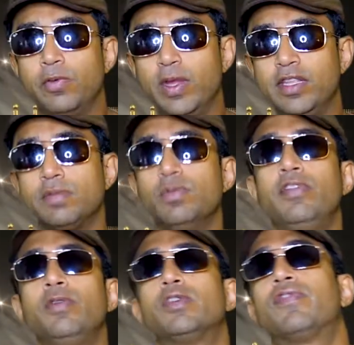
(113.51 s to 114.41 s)
when this
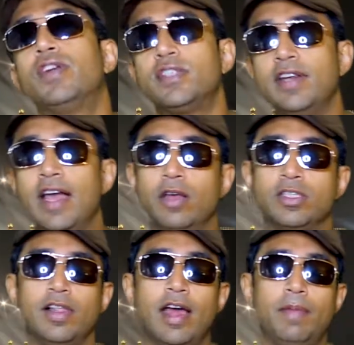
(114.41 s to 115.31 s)
movie was first
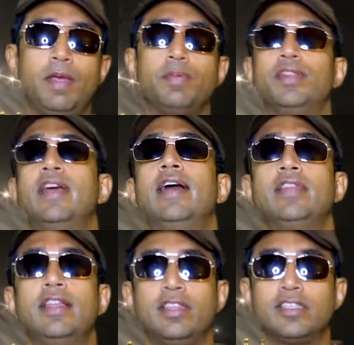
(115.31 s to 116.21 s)
announced, a lot of people thought
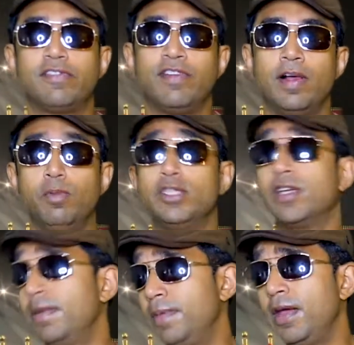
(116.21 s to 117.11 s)
that this film was
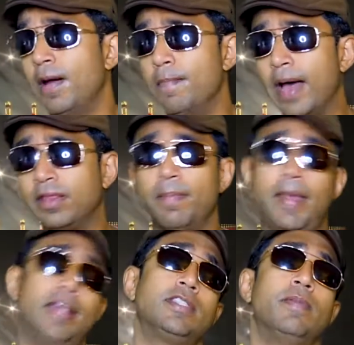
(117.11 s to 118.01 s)
going to be about the
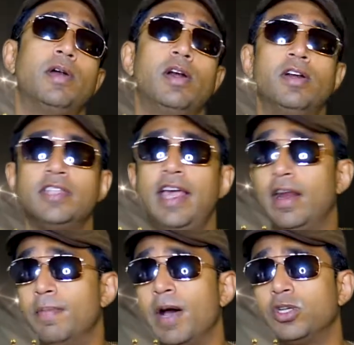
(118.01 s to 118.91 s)
Manson murders
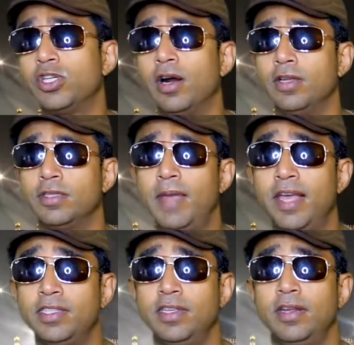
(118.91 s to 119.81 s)
and about Charles
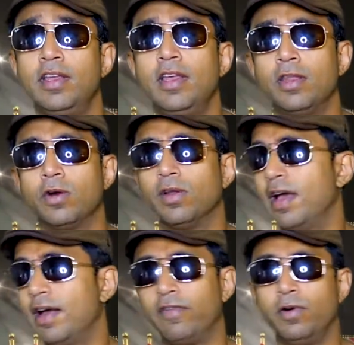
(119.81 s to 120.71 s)
Manson. There were a
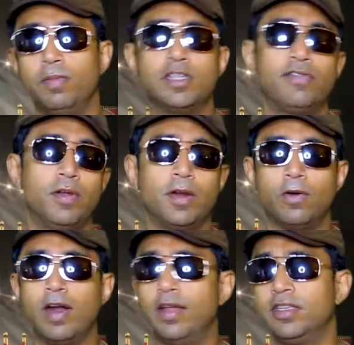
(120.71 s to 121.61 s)
lot of rumors floating
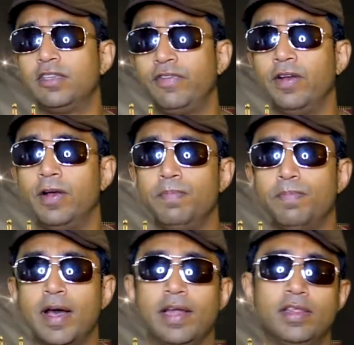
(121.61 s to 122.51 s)
around this film,
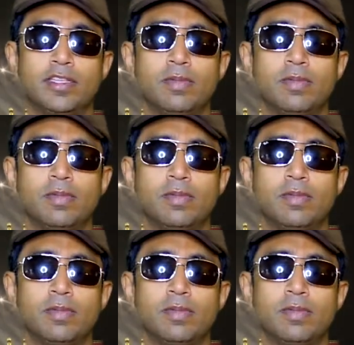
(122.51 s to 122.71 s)
but this